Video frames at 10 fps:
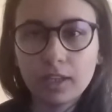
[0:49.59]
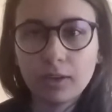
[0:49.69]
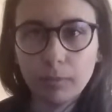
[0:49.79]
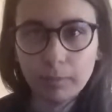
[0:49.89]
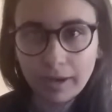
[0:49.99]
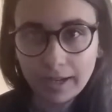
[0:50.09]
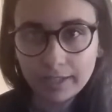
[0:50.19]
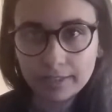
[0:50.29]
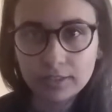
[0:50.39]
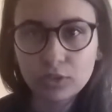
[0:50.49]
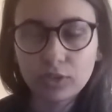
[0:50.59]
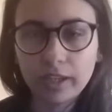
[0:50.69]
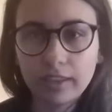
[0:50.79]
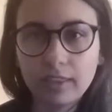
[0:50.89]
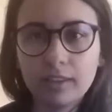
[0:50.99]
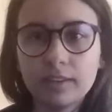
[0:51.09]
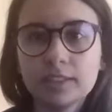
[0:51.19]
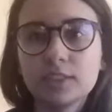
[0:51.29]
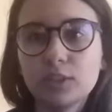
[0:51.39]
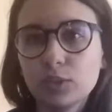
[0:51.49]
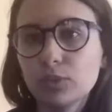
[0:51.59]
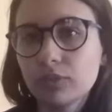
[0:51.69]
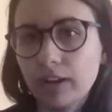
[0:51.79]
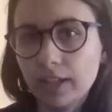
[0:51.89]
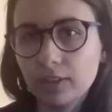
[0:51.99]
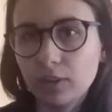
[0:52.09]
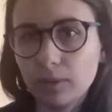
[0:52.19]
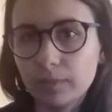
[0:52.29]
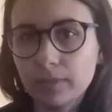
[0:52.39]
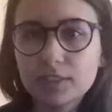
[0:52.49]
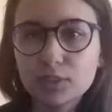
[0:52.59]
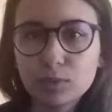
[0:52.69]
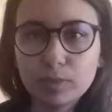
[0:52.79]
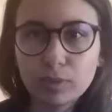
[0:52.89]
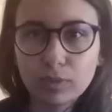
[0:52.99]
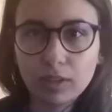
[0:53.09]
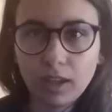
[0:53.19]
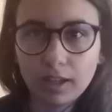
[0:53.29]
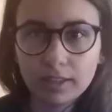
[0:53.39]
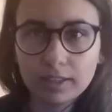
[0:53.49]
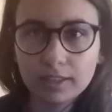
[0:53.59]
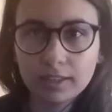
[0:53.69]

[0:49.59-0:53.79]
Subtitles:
combined created this new fandom. Superwholock